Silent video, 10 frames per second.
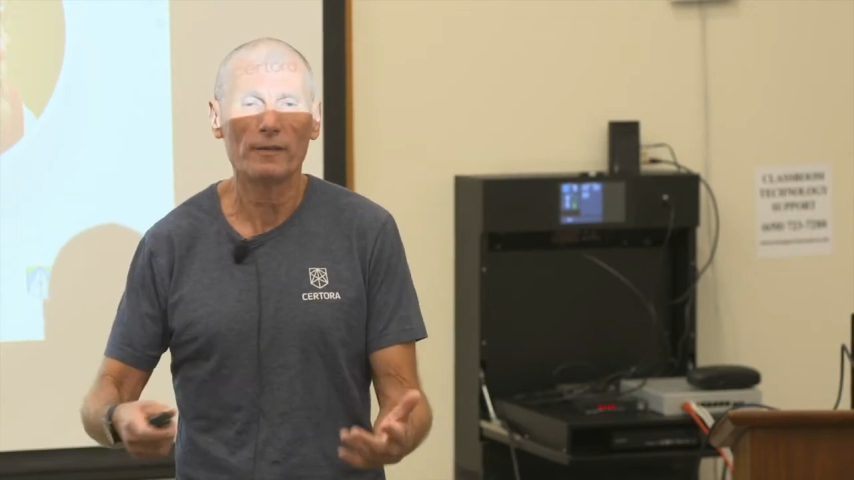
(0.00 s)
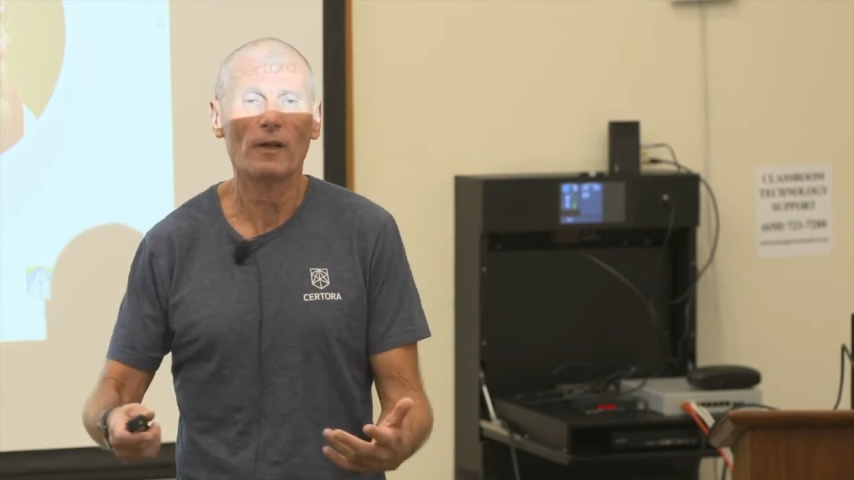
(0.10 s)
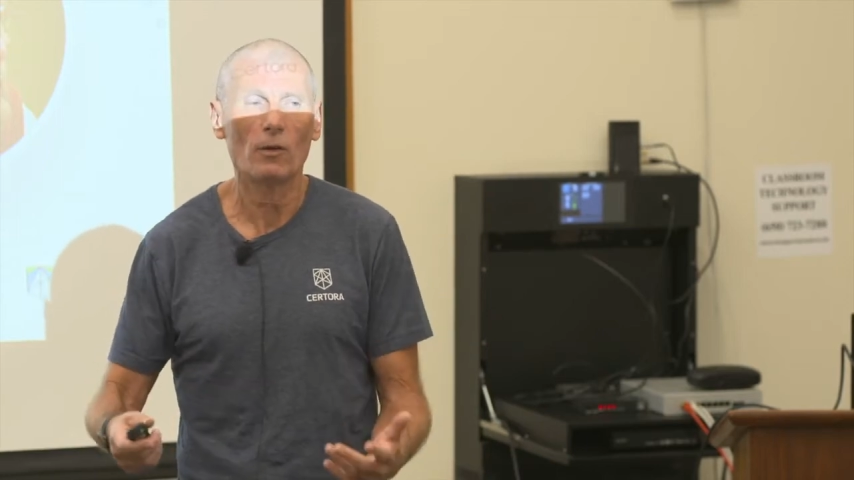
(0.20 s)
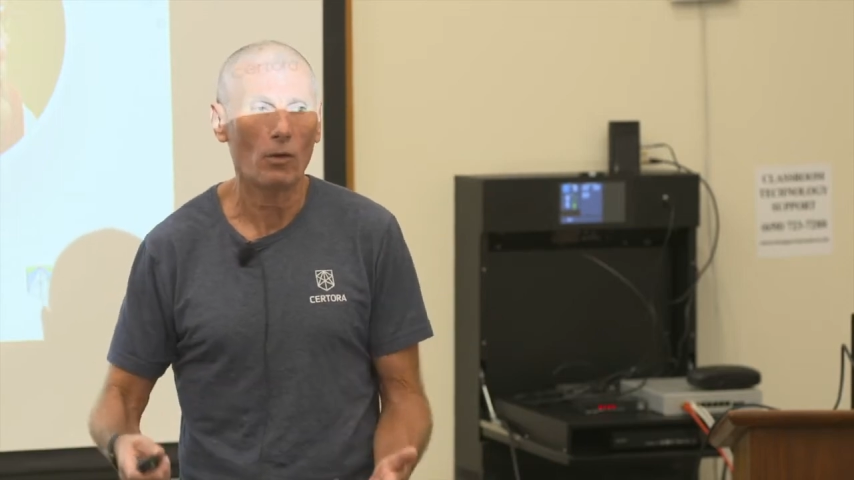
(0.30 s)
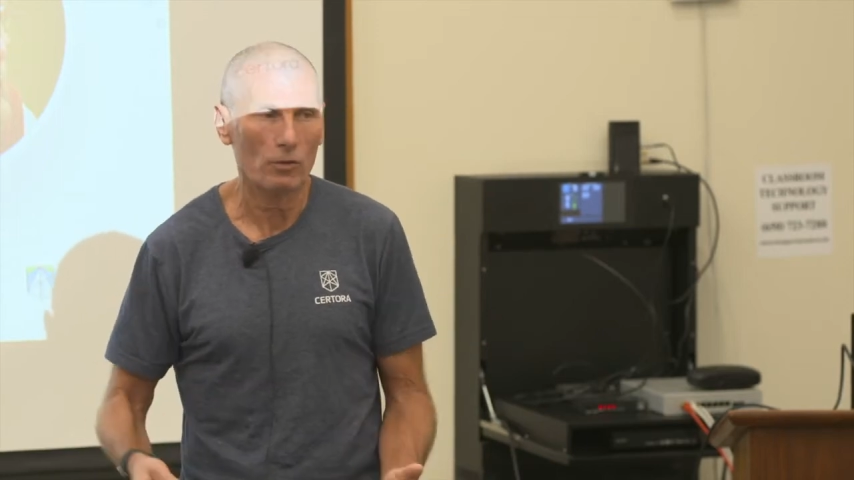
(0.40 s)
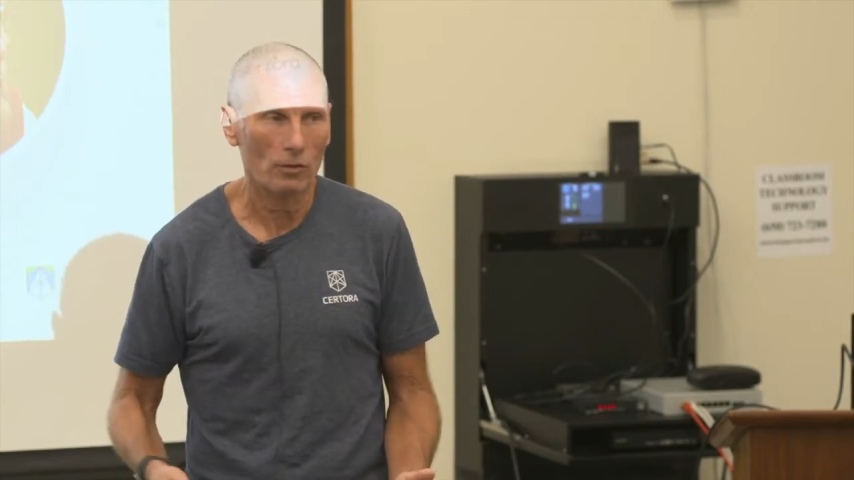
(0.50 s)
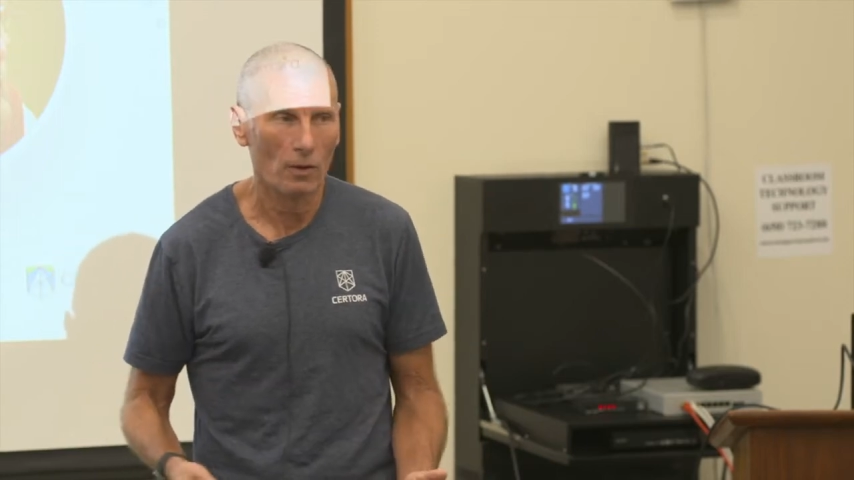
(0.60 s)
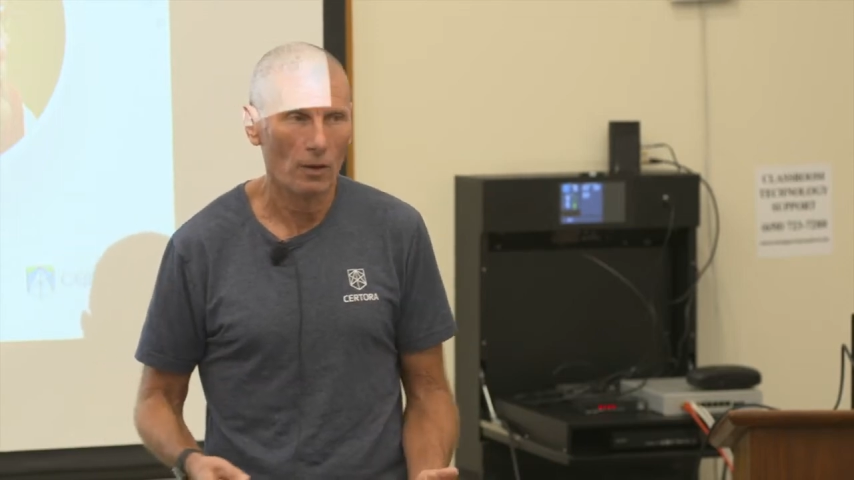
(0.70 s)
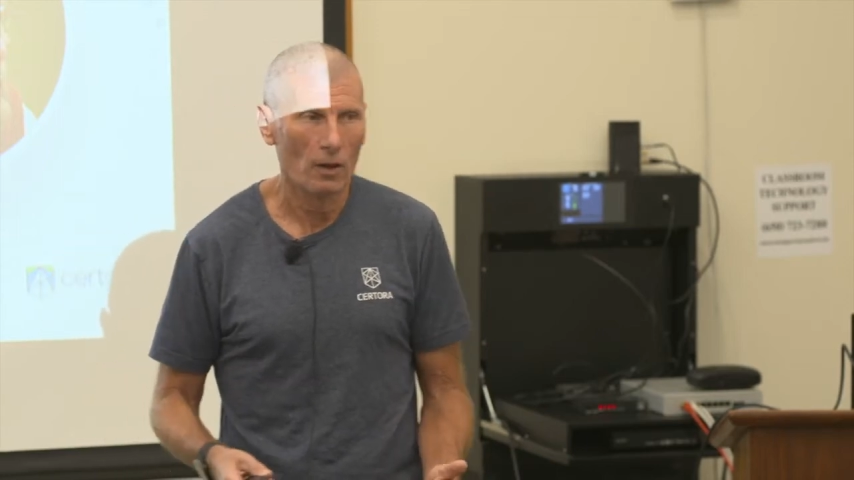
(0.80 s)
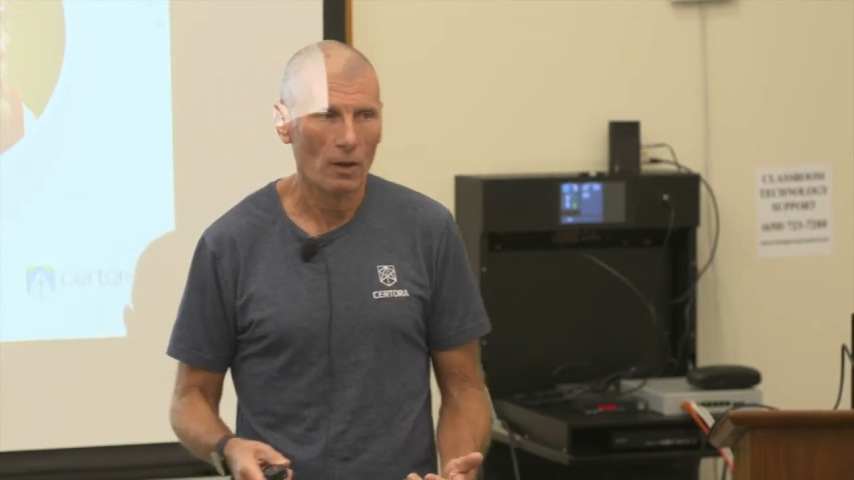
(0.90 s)
lost.
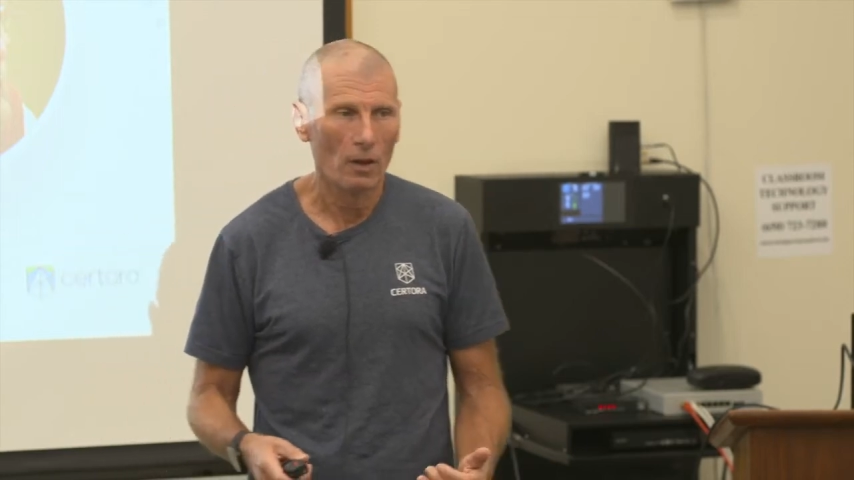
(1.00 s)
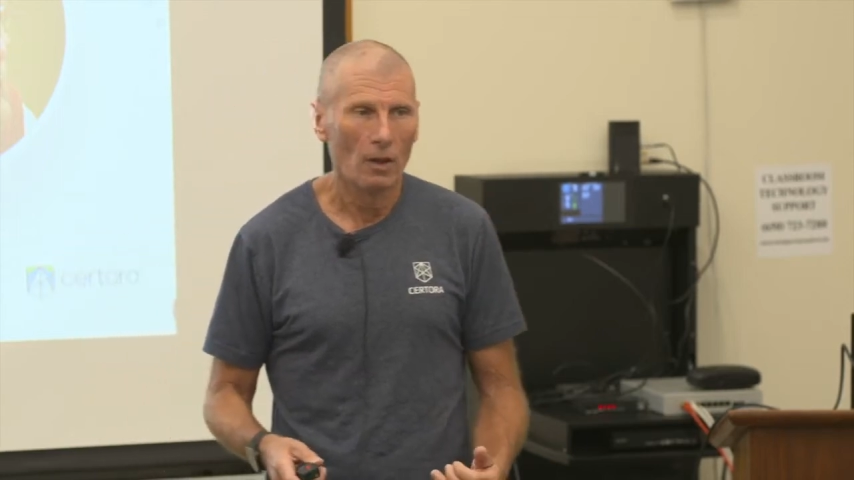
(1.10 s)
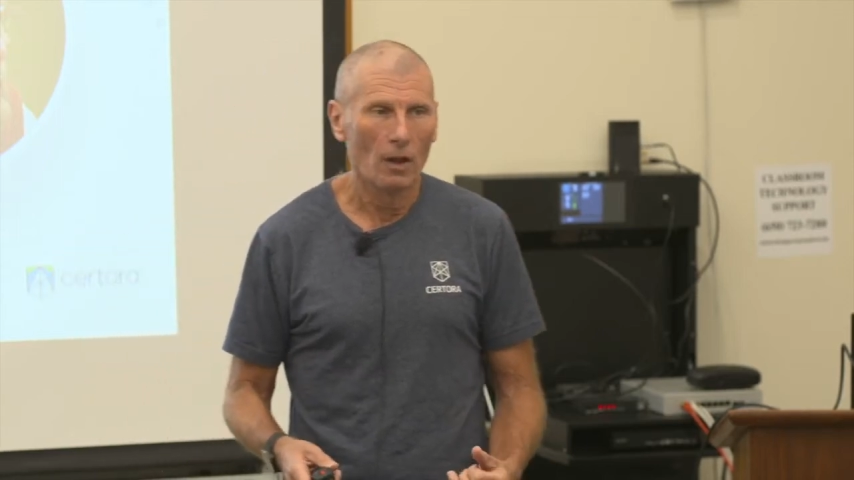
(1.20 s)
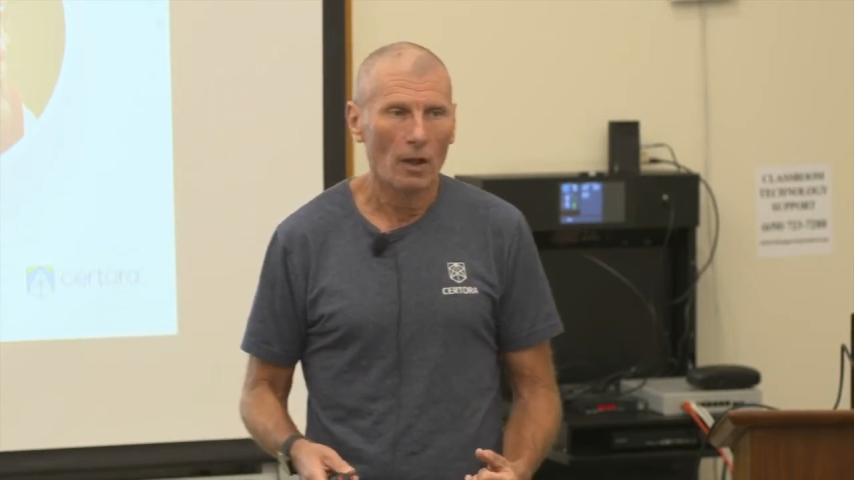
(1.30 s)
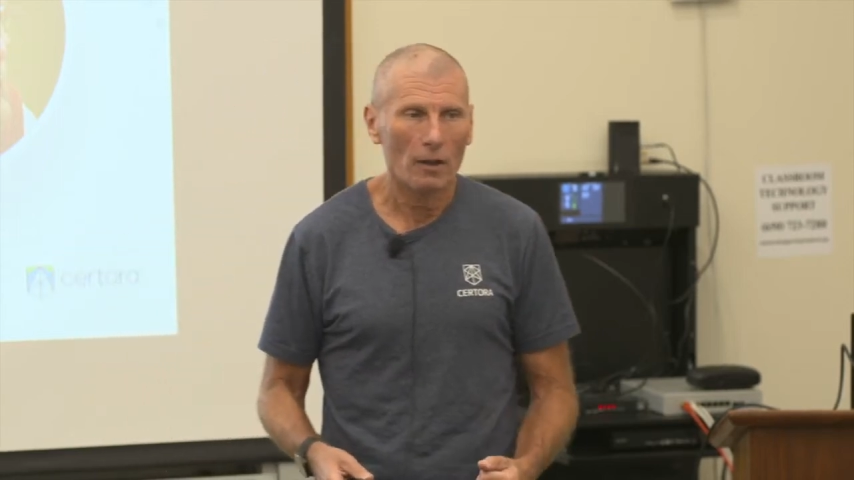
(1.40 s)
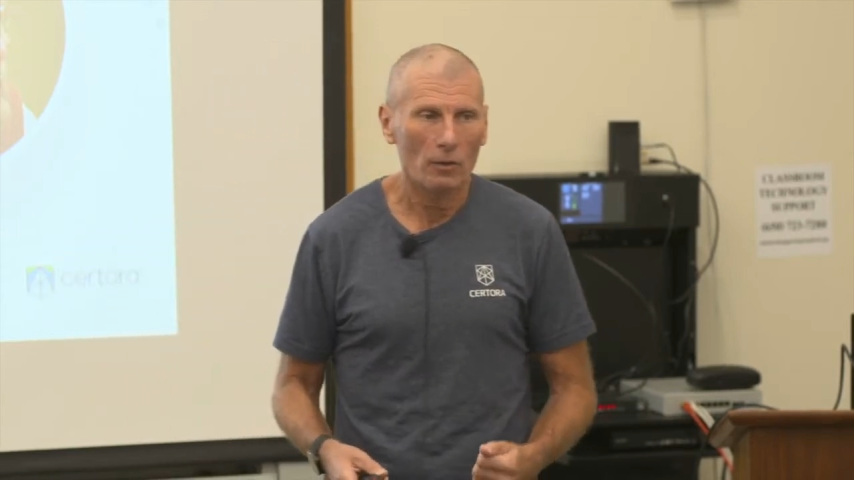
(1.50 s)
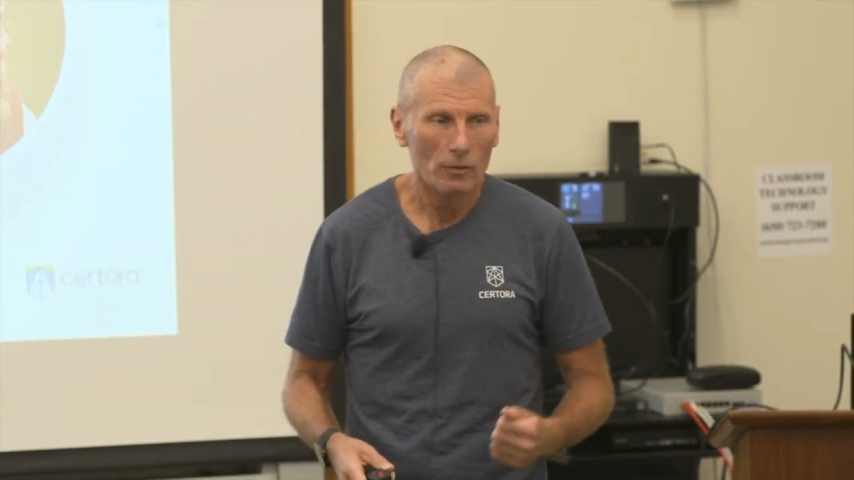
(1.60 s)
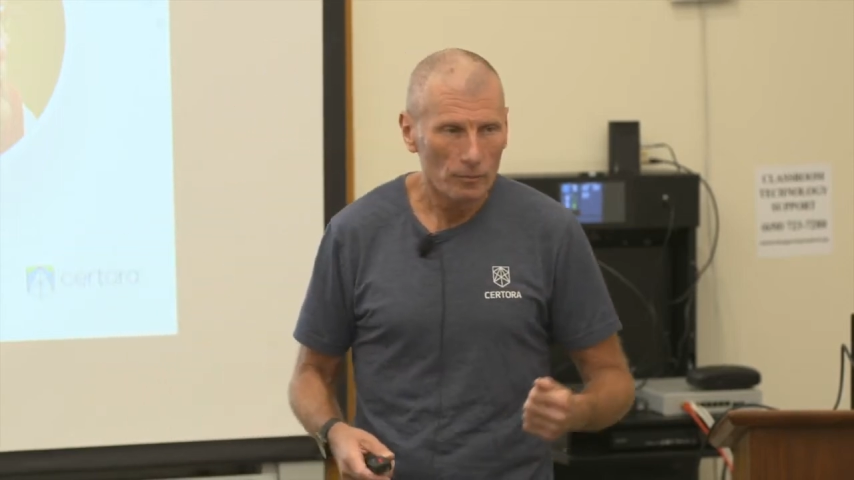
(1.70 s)
And